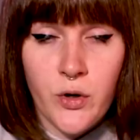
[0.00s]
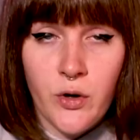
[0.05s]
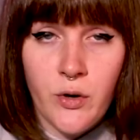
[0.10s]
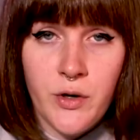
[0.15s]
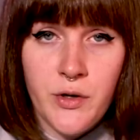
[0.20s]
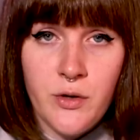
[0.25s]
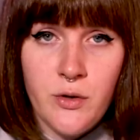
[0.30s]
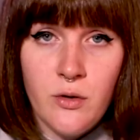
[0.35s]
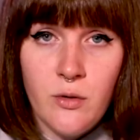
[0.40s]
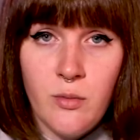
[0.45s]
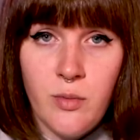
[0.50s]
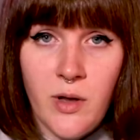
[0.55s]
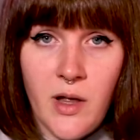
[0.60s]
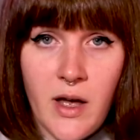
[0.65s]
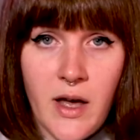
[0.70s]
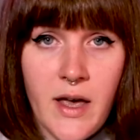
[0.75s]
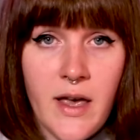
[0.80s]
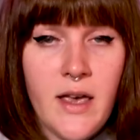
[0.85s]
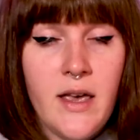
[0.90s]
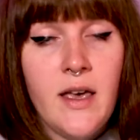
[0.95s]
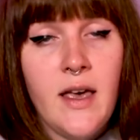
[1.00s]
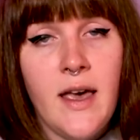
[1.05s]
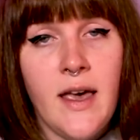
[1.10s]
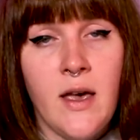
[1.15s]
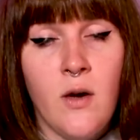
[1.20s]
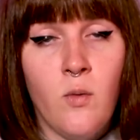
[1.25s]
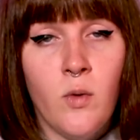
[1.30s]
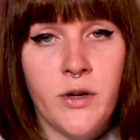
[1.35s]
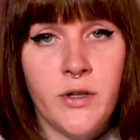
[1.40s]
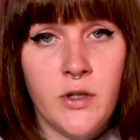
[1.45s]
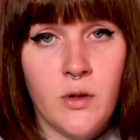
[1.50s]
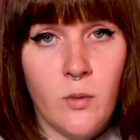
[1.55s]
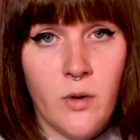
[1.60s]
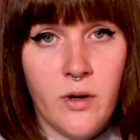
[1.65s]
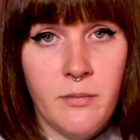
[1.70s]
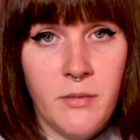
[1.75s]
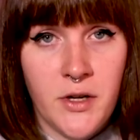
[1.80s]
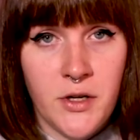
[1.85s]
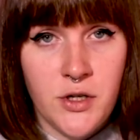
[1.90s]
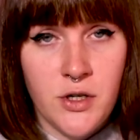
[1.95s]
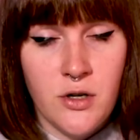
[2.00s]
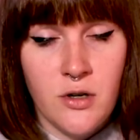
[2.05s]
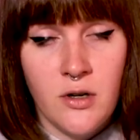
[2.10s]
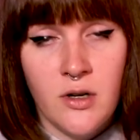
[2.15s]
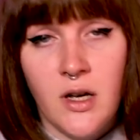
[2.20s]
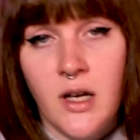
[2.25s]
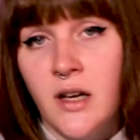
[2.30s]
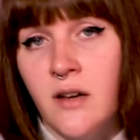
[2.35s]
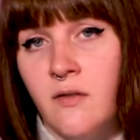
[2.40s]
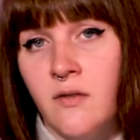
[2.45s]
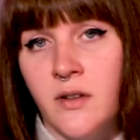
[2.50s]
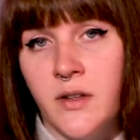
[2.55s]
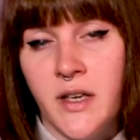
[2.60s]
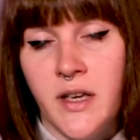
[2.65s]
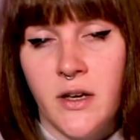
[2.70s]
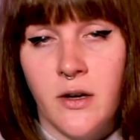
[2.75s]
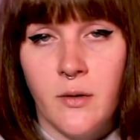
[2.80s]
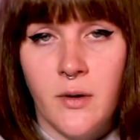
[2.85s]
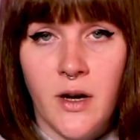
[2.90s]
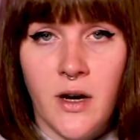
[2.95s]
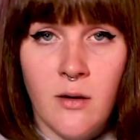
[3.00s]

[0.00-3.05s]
we're going to apply a one-to-one mixture of Vallejo